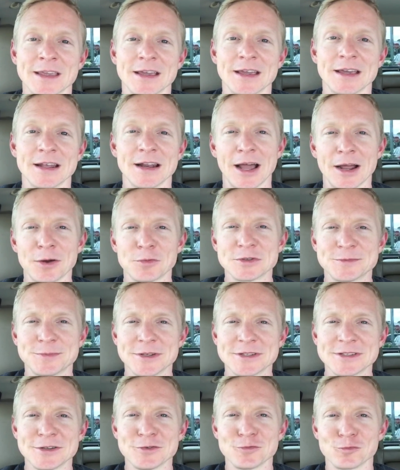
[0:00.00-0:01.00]
and I was
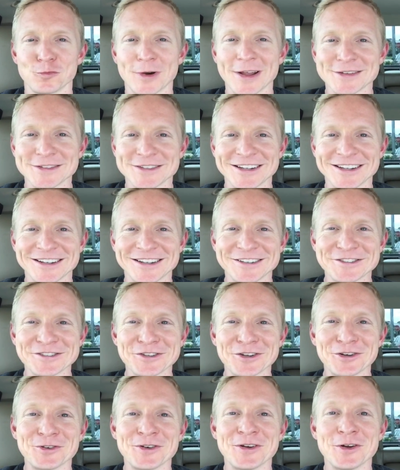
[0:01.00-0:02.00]
busy resting.
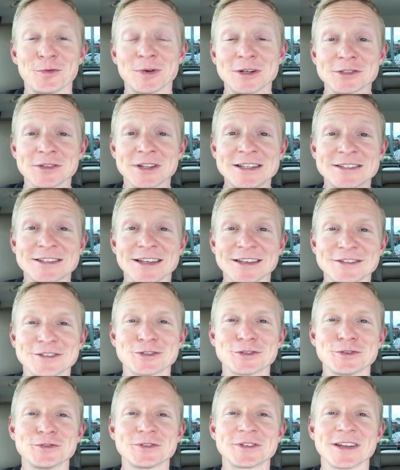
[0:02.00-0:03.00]
So, which leads us
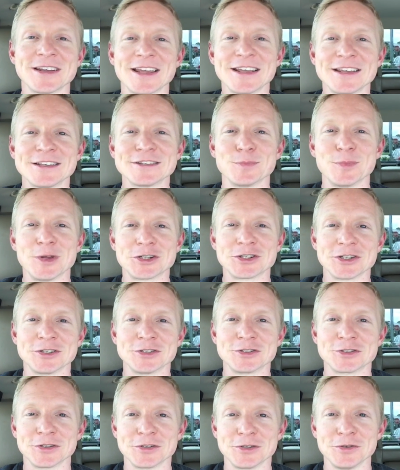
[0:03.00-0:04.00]
to today's mission,
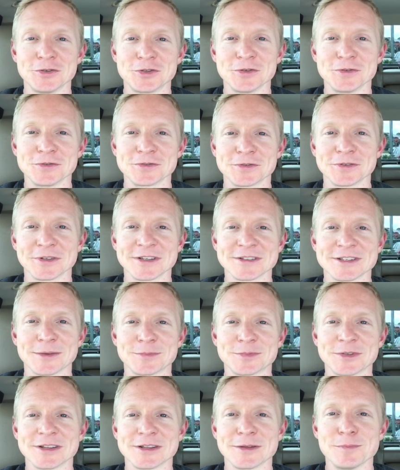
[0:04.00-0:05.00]
should you choose to accept it.